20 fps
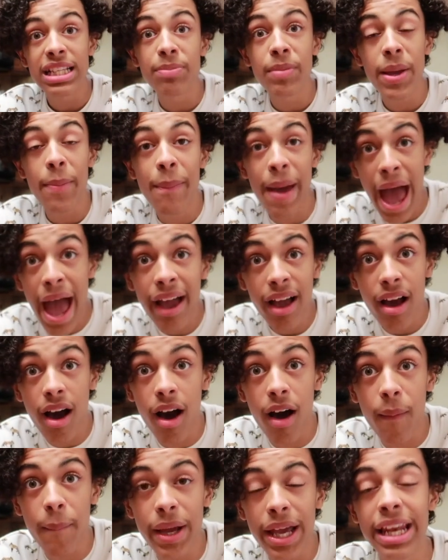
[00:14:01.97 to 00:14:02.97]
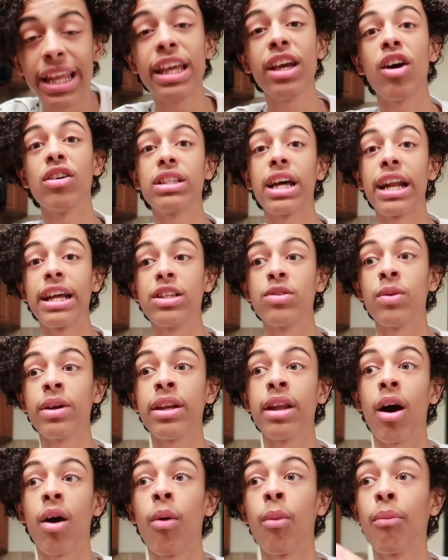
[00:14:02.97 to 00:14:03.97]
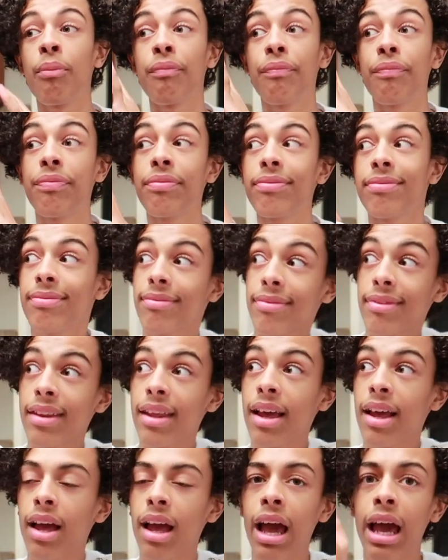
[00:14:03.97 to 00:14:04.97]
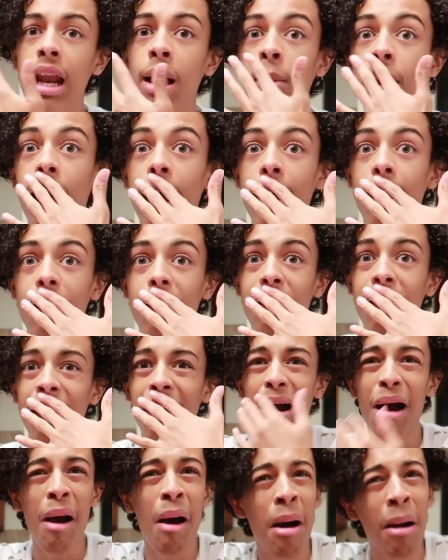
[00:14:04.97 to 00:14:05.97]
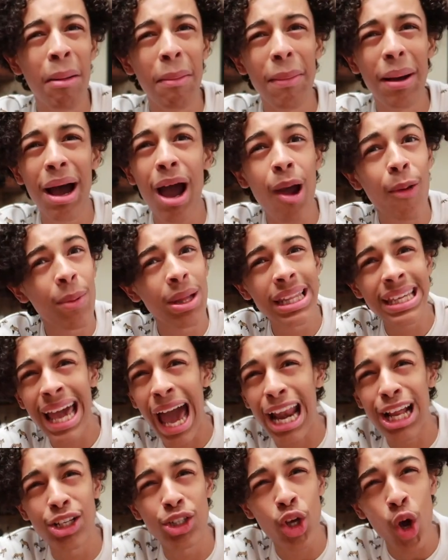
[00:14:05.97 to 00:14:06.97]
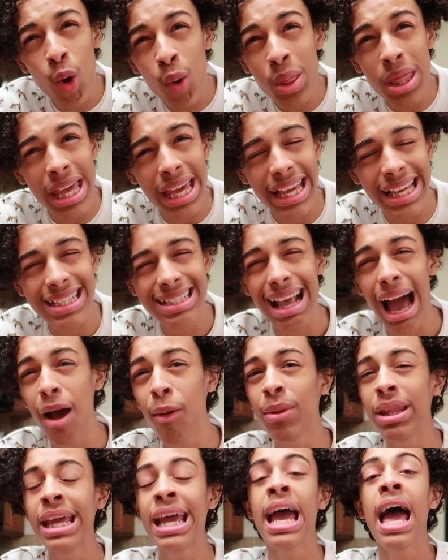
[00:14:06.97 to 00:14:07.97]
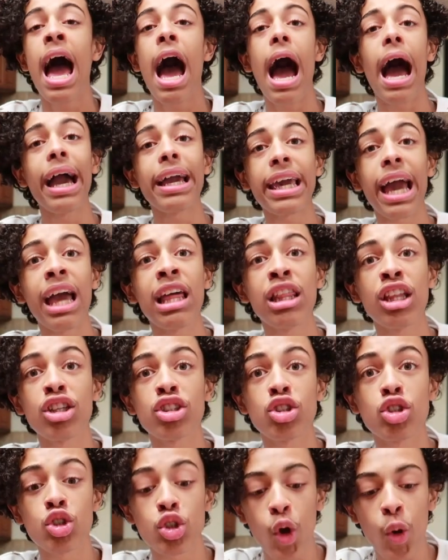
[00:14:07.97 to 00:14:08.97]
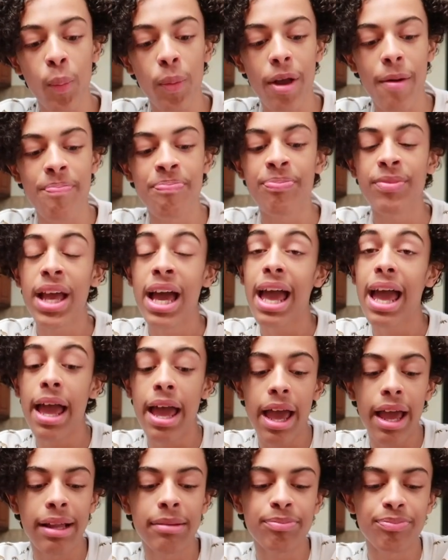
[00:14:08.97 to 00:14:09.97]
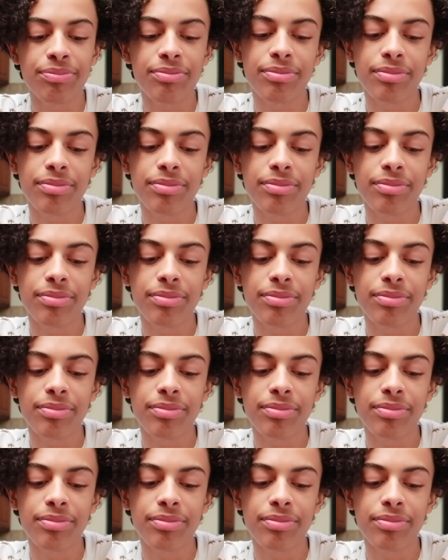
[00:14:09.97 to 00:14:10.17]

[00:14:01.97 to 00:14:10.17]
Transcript: me back up and he goes out his window. And I'm like, I really gotta do this. I really, I can't look stupid. And